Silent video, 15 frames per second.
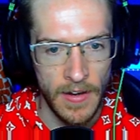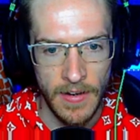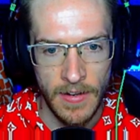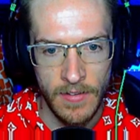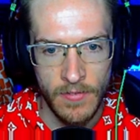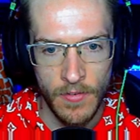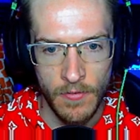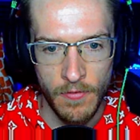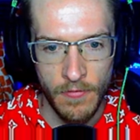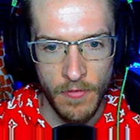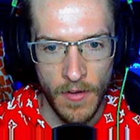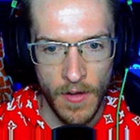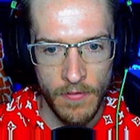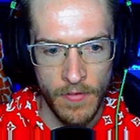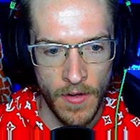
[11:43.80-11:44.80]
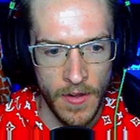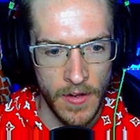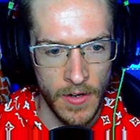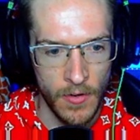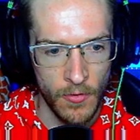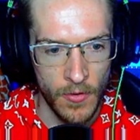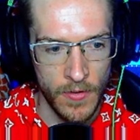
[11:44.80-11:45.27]
even further
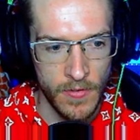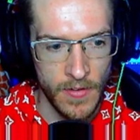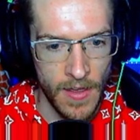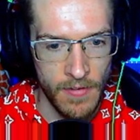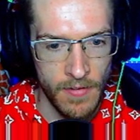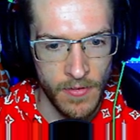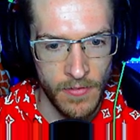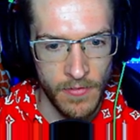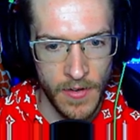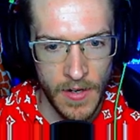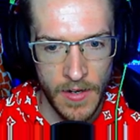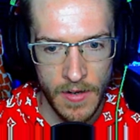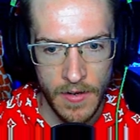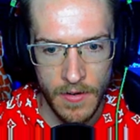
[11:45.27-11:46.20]
increase everything.